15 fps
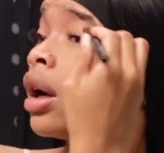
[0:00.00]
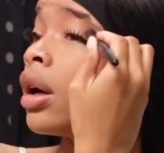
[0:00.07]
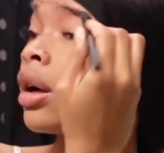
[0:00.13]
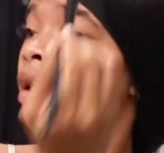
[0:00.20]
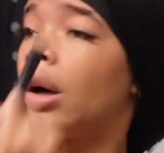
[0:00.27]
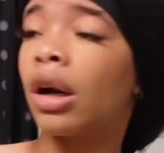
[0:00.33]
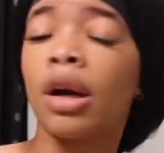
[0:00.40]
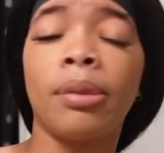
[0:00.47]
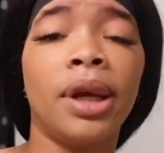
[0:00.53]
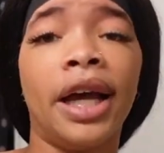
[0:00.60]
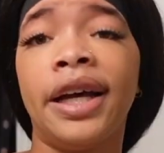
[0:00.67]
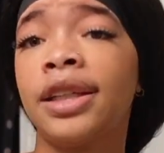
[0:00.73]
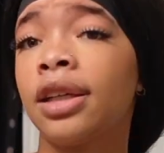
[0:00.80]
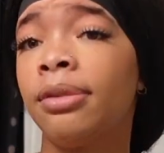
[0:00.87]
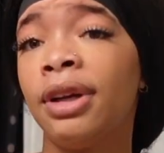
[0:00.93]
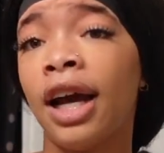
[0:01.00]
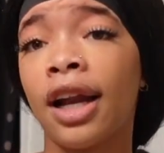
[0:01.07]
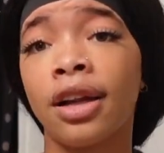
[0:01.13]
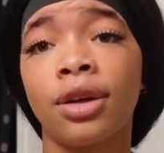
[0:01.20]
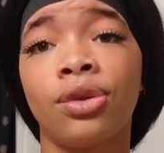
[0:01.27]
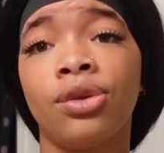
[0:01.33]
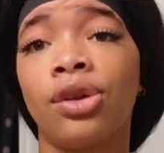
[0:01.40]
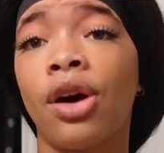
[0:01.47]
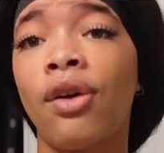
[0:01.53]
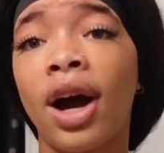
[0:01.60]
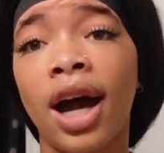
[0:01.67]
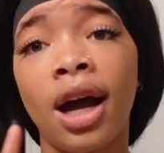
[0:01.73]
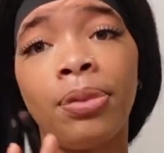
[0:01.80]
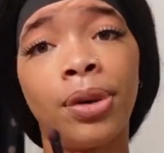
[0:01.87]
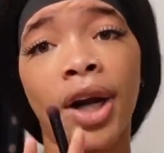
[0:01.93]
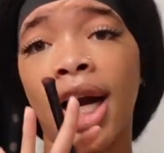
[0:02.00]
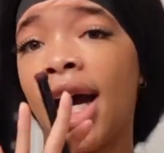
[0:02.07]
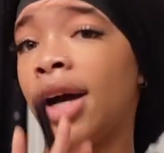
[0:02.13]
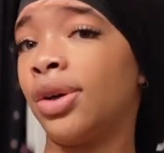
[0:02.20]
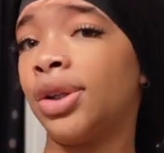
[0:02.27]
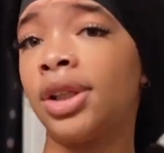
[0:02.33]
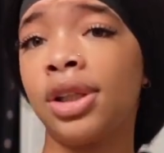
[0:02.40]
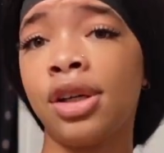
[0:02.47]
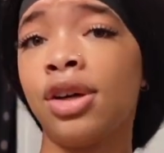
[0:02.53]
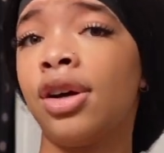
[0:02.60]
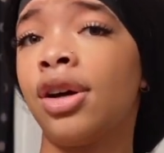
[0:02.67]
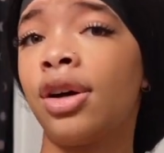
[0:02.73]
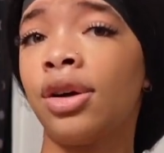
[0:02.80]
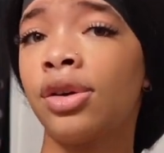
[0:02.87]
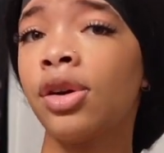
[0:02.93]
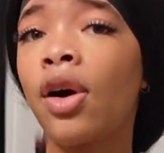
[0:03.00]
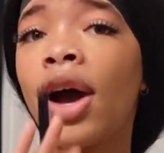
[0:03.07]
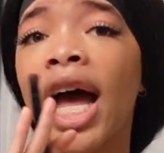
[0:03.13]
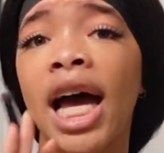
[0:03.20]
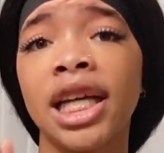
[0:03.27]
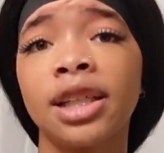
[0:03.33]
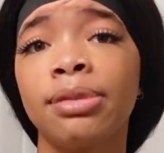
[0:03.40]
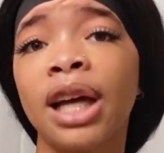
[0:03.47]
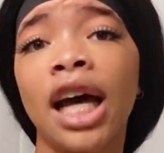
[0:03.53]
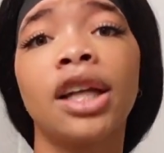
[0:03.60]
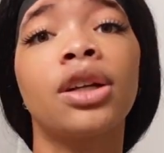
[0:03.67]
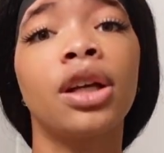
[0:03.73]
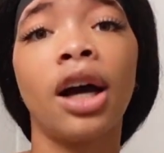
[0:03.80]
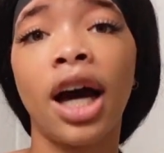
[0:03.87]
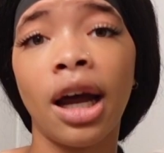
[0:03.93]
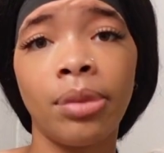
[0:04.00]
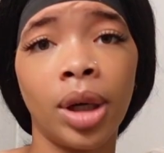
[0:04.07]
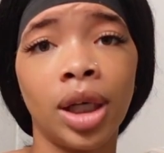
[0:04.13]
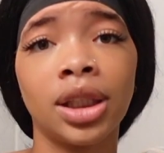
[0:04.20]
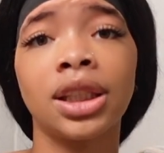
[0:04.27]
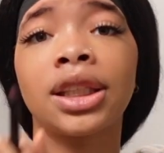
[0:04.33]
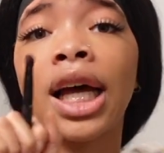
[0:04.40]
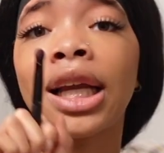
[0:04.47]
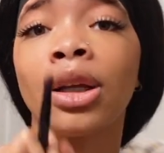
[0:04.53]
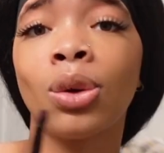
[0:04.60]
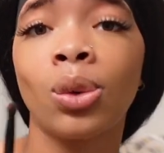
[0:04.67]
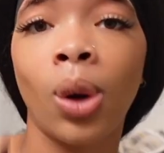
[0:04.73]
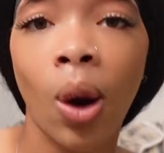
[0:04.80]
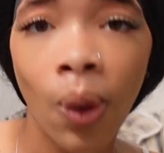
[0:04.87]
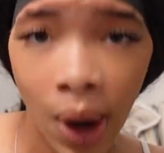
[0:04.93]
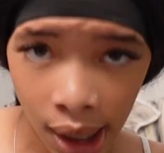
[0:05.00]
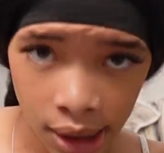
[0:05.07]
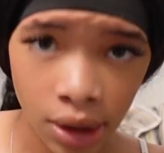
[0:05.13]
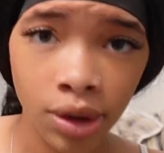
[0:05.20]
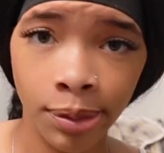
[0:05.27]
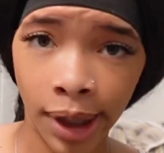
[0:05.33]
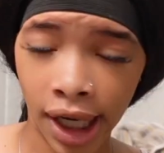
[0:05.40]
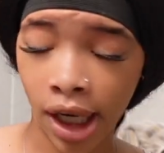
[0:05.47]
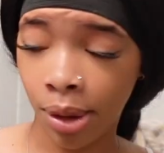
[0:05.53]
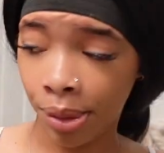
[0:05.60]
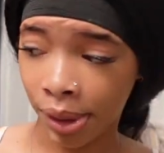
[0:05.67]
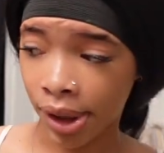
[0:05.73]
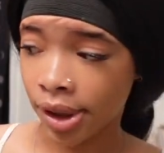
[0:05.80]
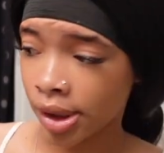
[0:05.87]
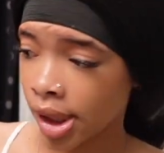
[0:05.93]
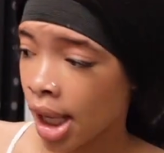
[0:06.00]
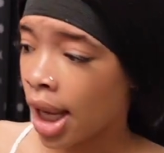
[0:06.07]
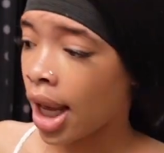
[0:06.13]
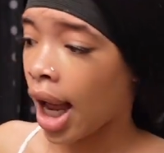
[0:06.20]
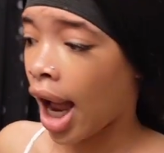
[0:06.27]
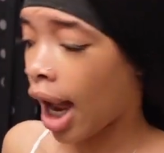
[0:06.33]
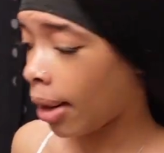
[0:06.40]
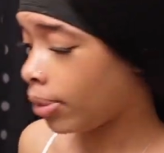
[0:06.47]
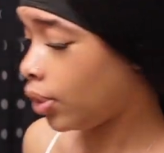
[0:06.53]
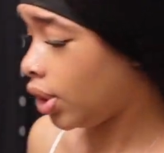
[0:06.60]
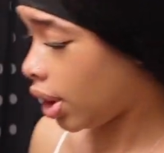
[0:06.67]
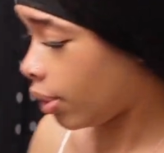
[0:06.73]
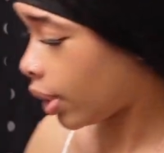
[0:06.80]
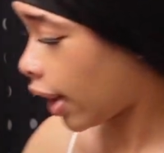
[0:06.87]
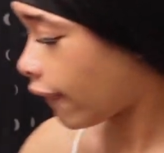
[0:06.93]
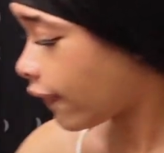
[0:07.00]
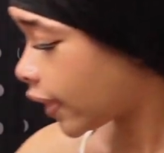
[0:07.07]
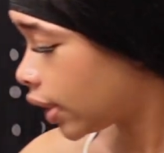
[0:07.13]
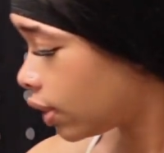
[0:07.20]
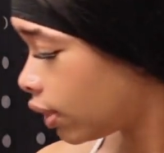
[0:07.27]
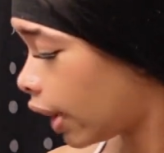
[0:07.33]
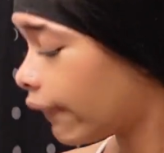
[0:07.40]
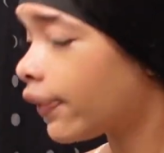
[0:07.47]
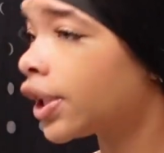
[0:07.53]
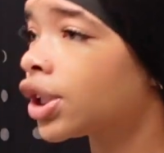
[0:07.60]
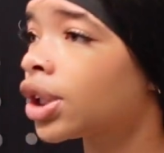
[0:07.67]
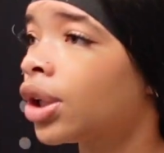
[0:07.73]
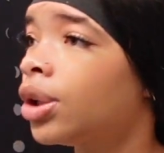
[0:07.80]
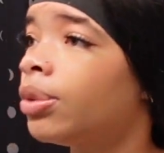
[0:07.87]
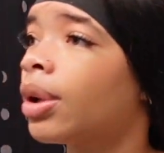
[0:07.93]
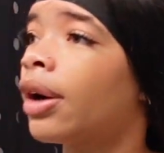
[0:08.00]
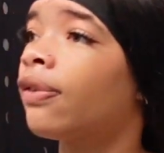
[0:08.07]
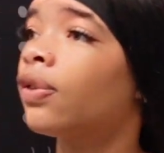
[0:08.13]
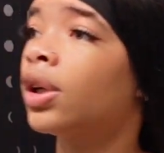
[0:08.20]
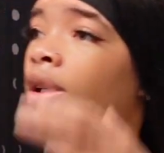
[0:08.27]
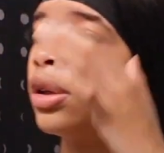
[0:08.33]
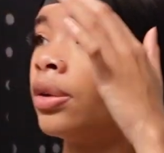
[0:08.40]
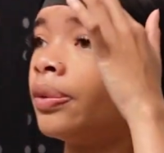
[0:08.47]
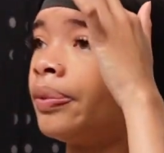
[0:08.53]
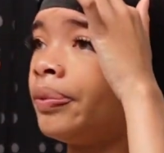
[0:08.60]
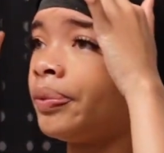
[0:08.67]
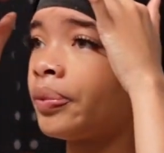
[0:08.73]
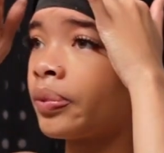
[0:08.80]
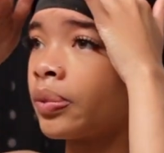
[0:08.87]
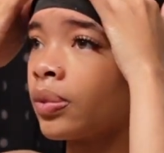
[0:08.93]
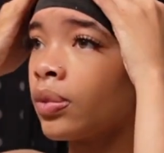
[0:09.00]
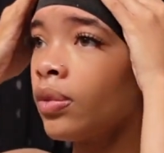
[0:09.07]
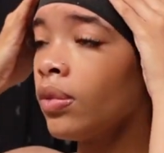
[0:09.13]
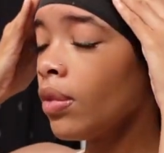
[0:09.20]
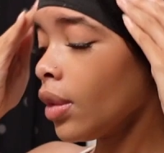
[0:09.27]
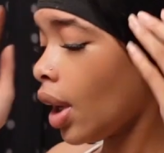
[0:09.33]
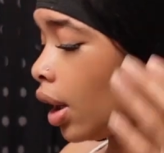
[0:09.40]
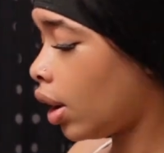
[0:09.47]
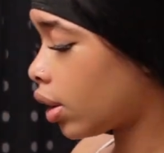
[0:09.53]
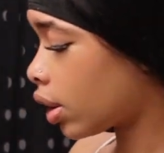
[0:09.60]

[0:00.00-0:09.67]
Girl, don't be asking me how to do no eyebrows, girl. Don't ask me how to do your eyebrows because I don't know how to do my eyebrows. You know what I'm finna do? I'm finna show you what I'm finna do. Hold